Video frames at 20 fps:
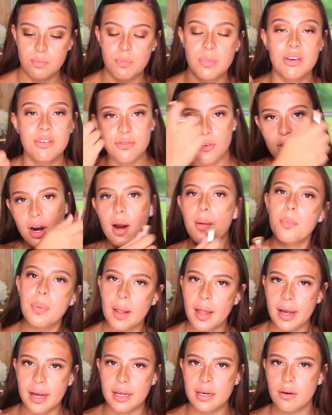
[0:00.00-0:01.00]
before
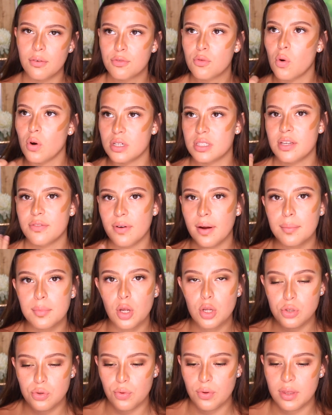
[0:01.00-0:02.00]
applying, of course, if I'm
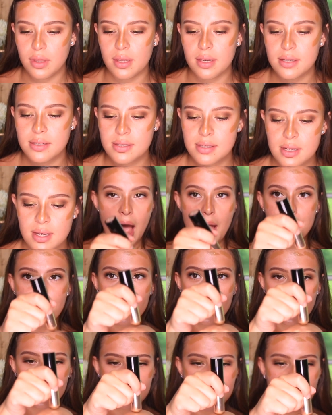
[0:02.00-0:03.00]
not doing this, I
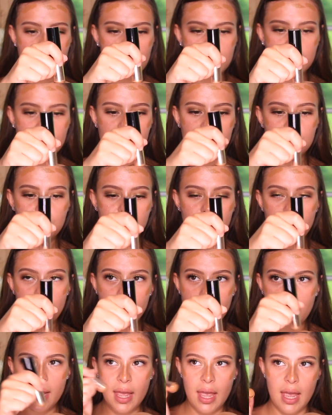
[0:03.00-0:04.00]
put a tiny little bit
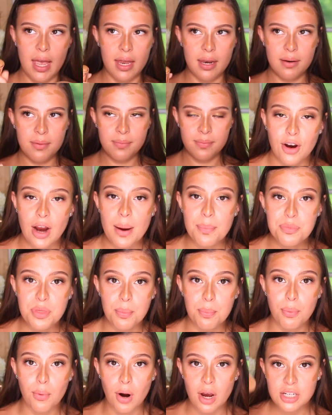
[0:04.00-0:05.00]
on my hand, grab the
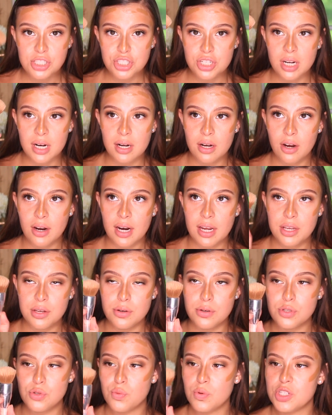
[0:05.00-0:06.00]
brush that I'm gonna
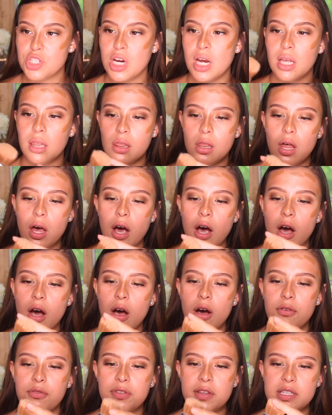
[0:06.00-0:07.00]
use, which I
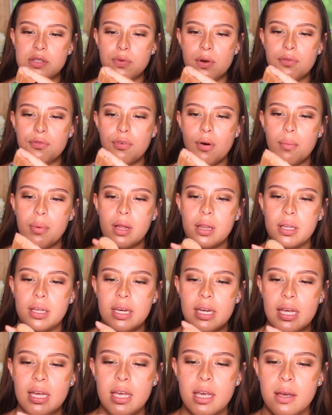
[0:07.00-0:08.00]
love this one from
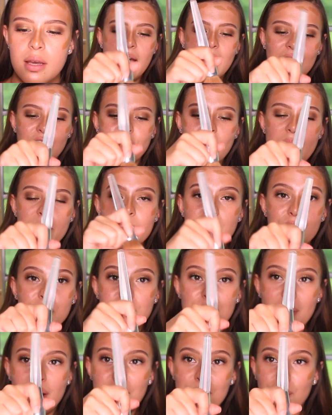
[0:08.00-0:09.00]
Clinique. I grab it
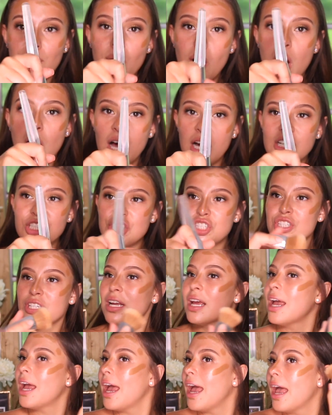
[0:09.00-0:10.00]
with my brush
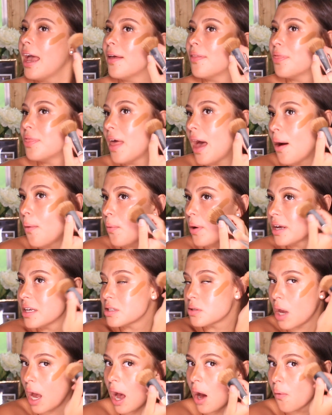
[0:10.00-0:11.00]
and that way
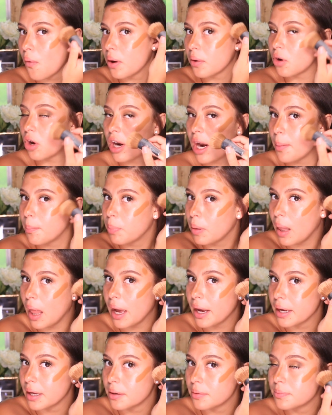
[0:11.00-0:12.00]
is how I'm gonna
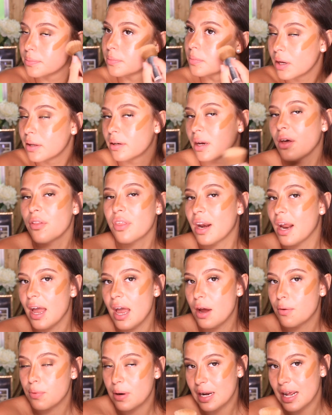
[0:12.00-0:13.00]
apply it. Now that
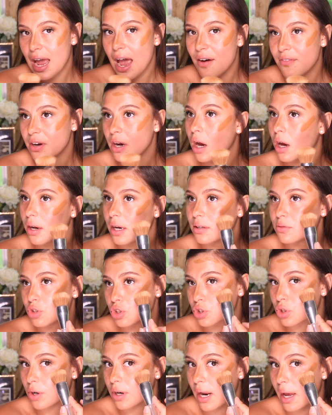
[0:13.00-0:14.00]
I already have it on, I'm
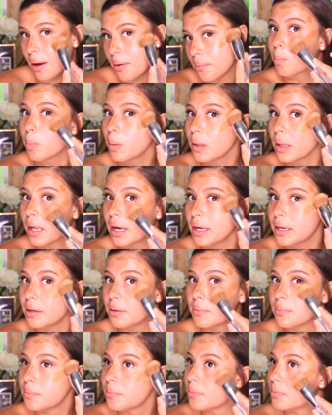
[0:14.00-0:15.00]
just gonna blend.